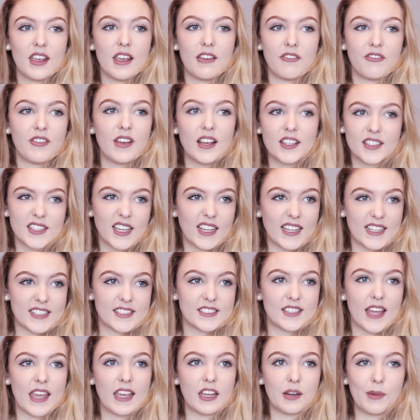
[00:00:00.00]
it feels like
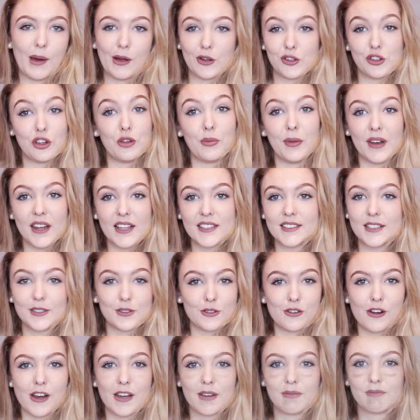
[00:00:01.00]
it's taking about 2 minutes,
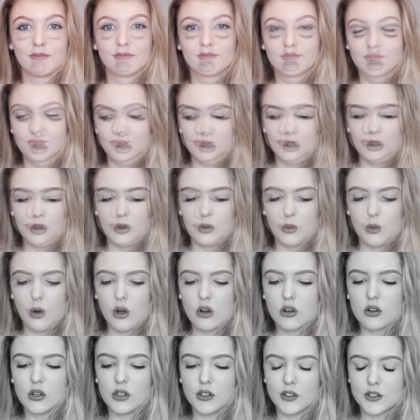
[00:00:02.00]
it's great.
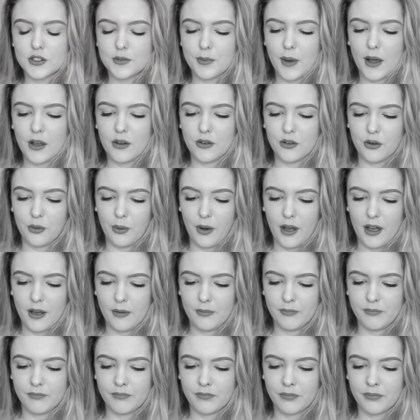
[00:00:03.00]
What colour is my underwear?